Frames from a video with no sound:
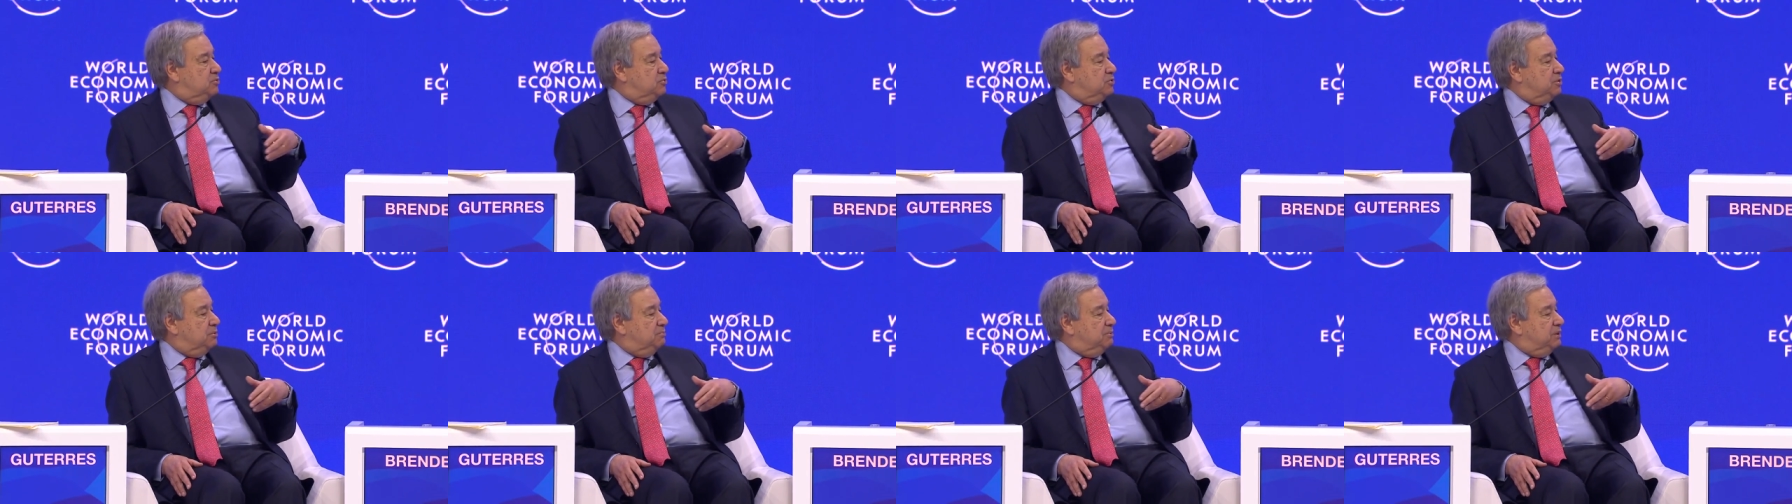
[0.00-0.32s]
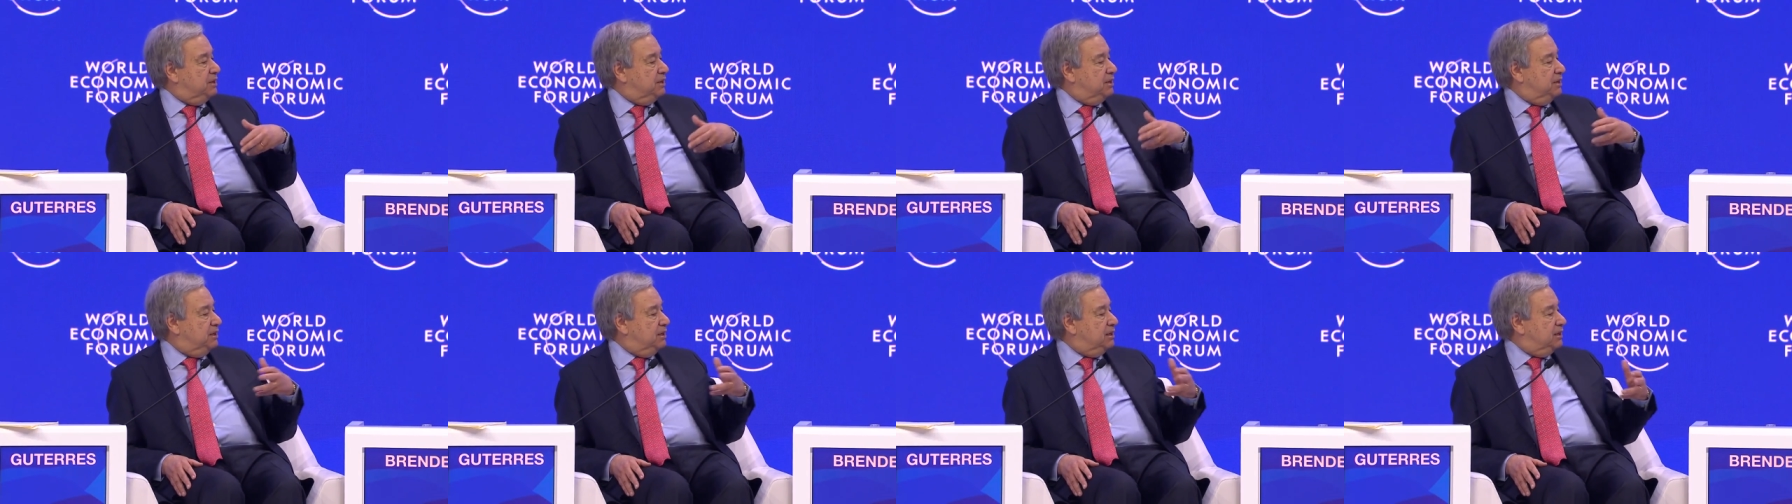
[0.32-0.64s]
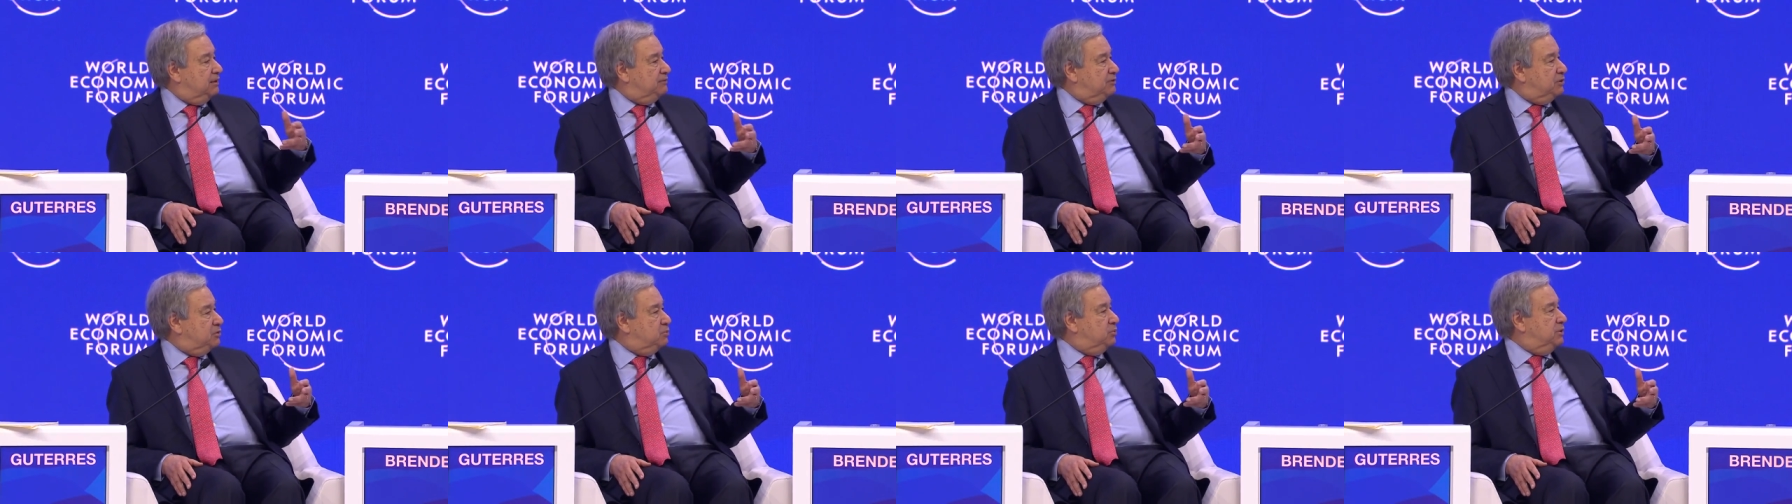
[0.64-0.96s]
to the
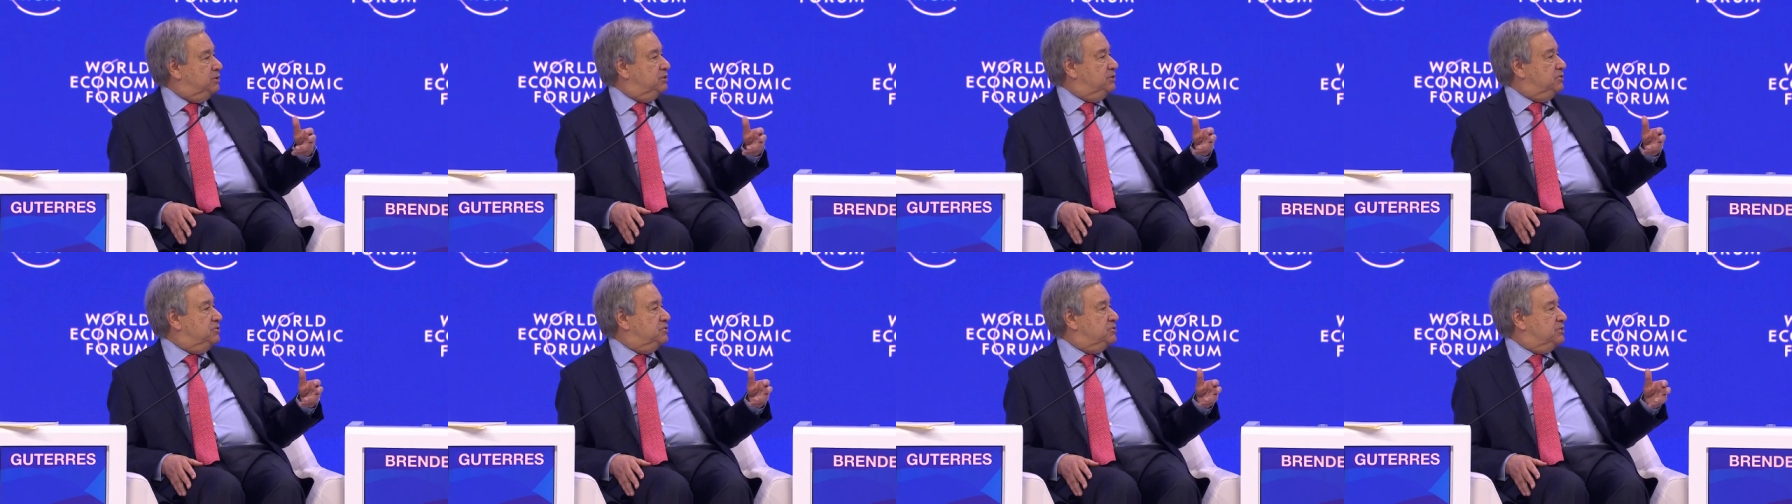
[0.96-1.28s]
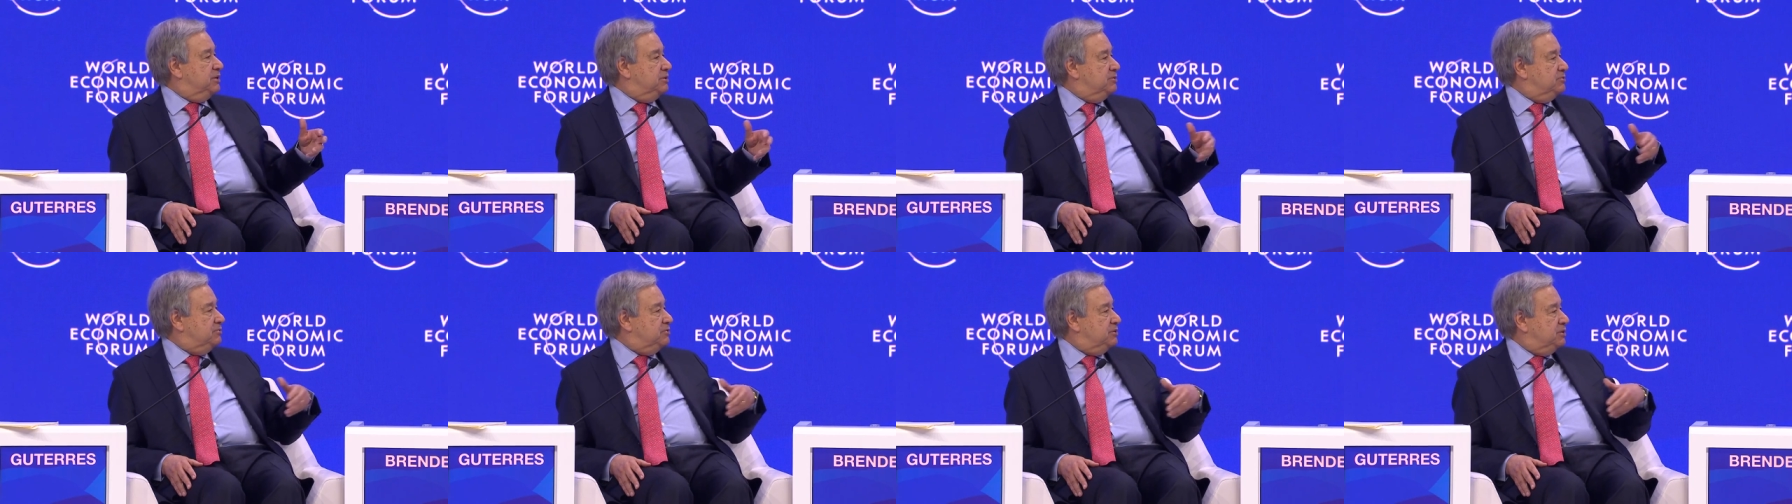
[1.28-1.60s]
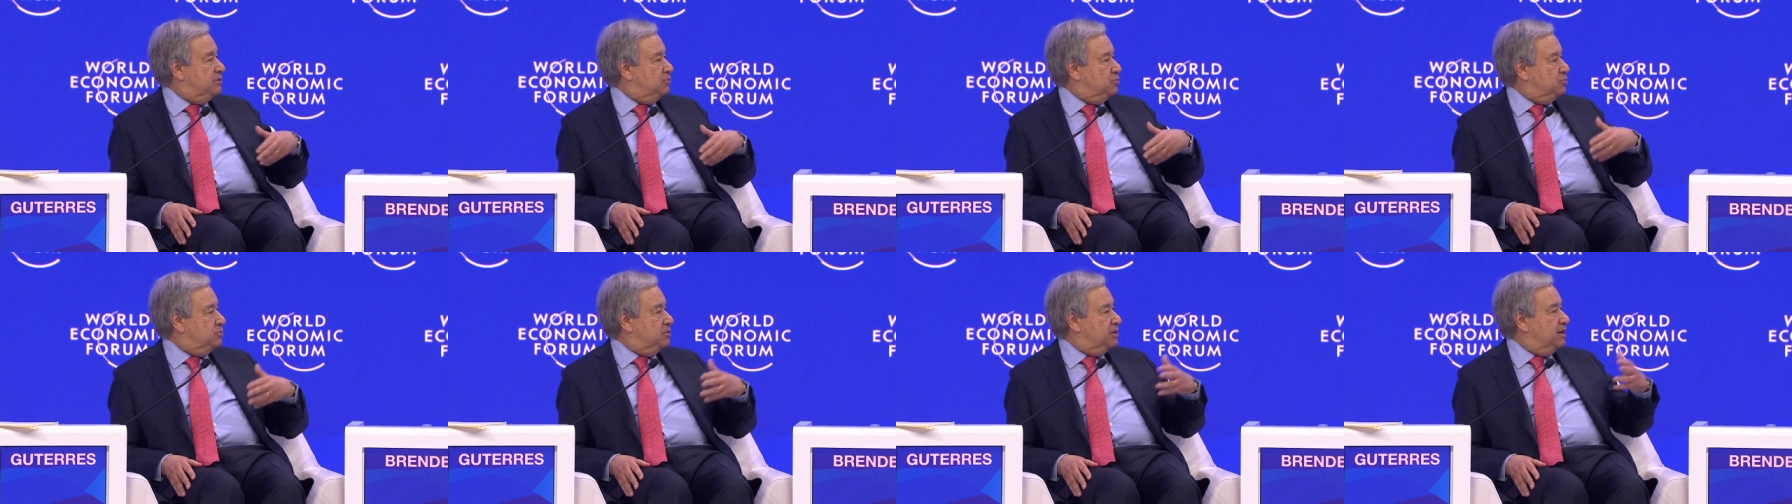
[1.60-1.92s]
beginning of the 20th
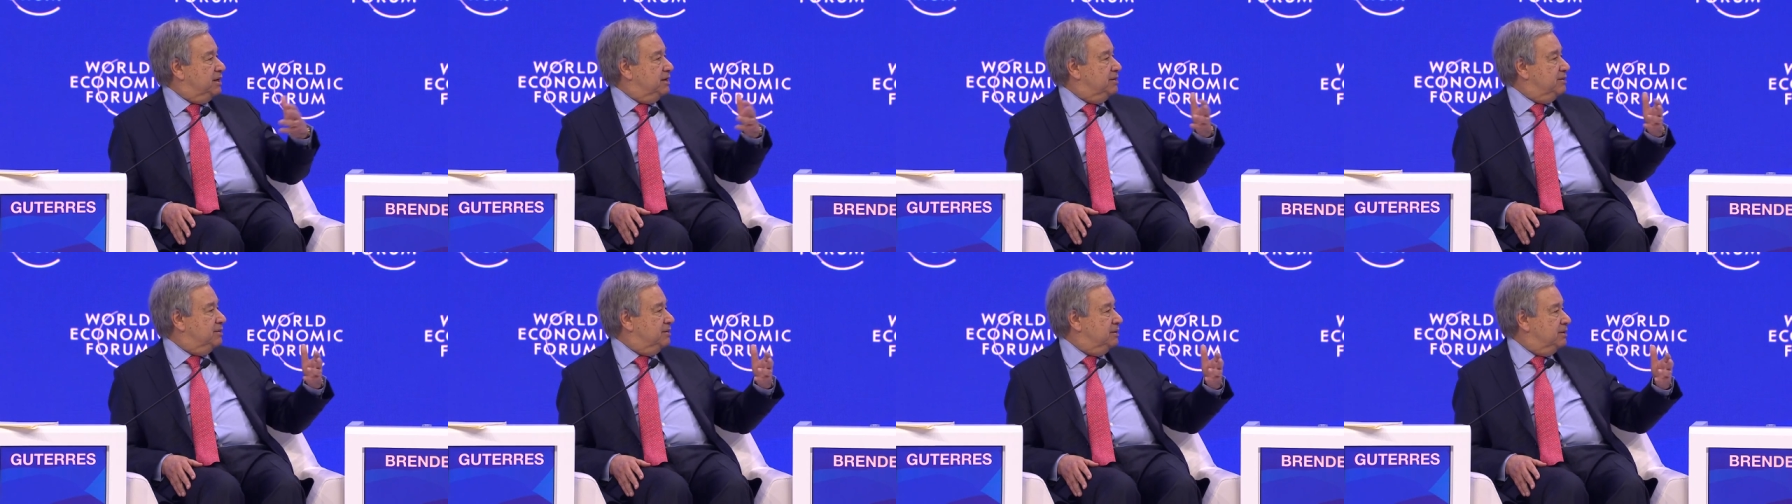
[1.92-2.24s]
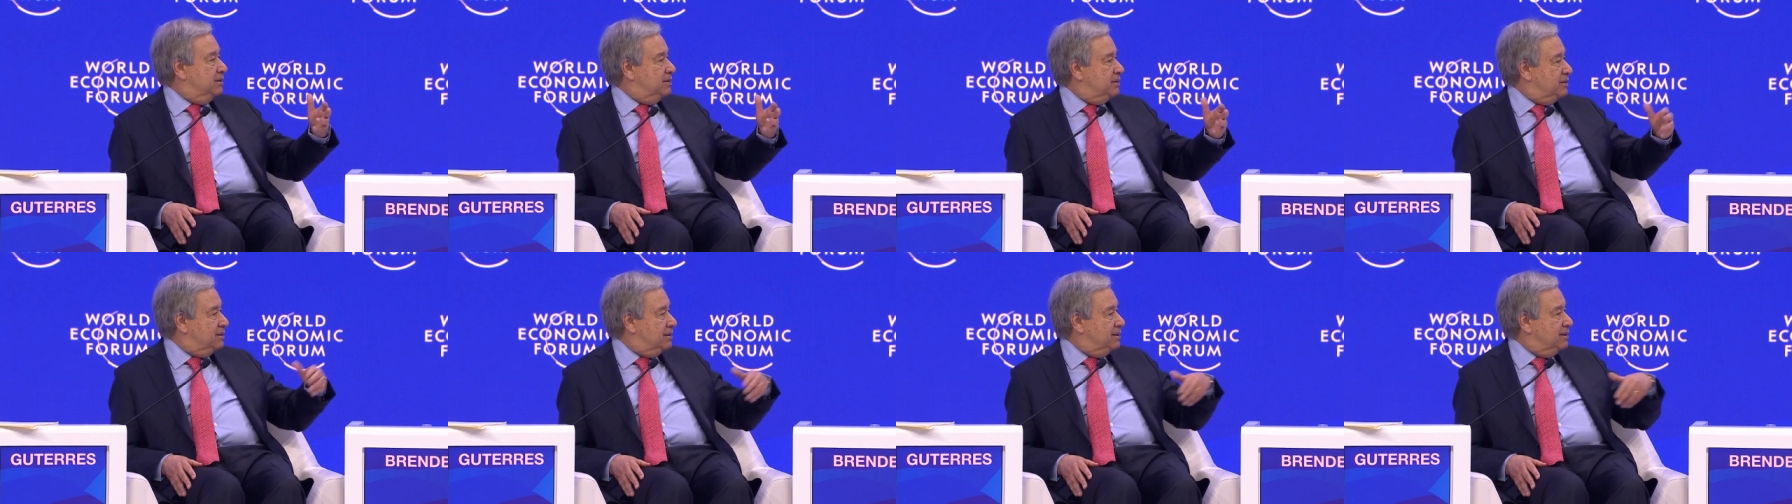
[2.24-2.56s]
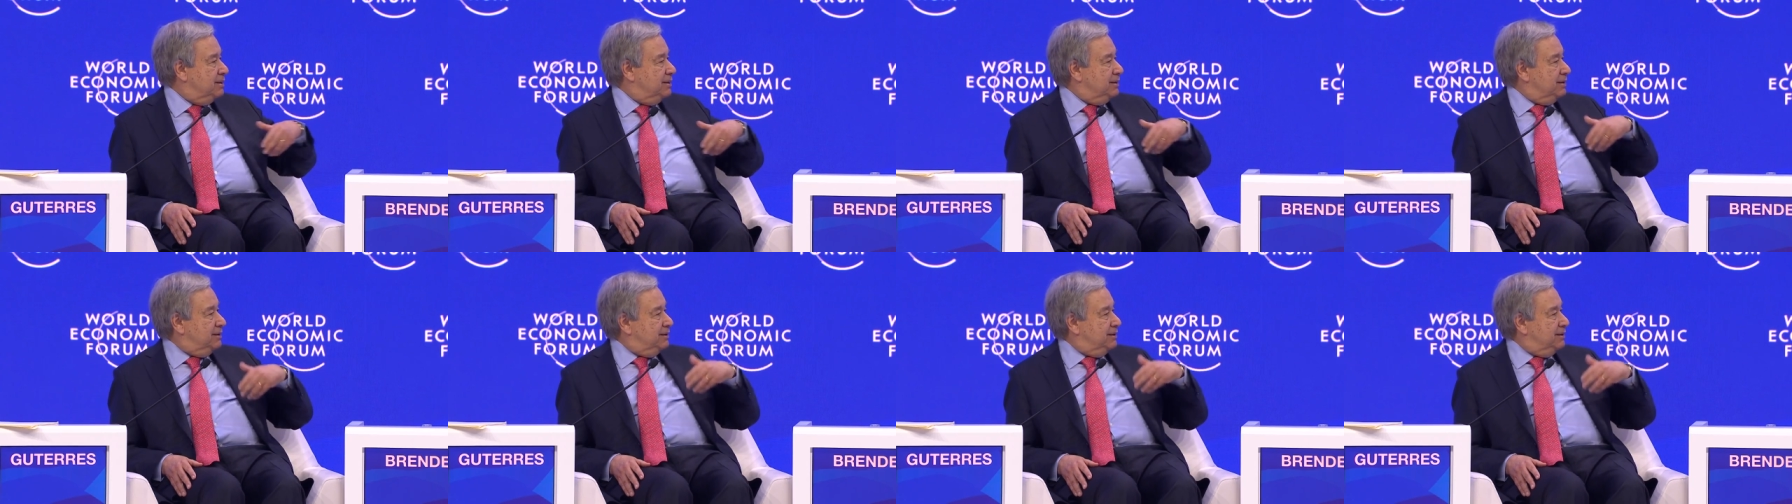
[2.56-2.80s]
century, to the idea